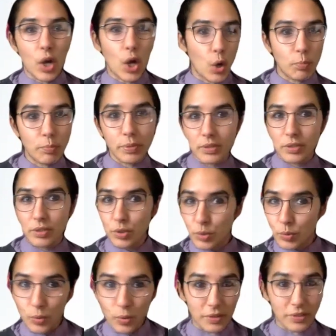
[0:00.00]
Hope,
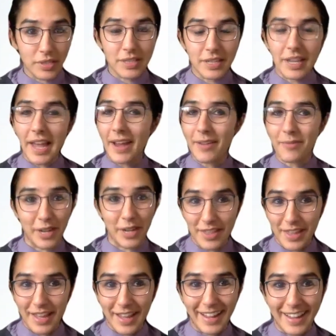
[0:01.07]
tools,
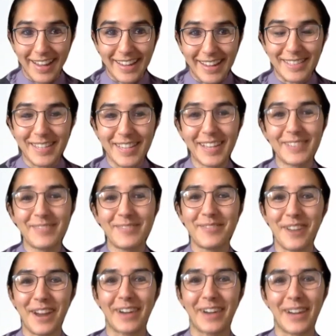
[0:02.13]
everything is
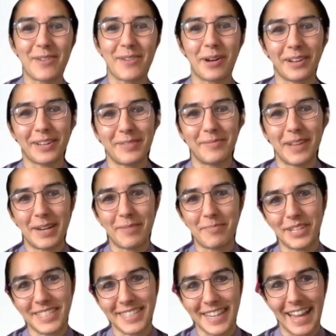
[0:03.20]
very welcome and
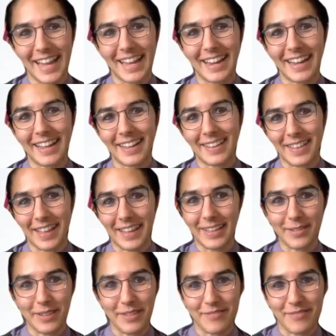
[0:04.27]
appreciated. Thank
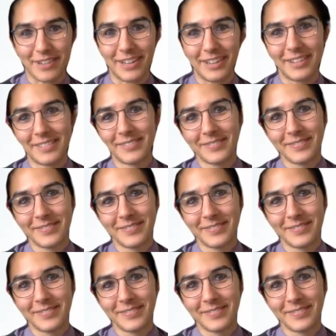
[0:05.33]
you, Aoife.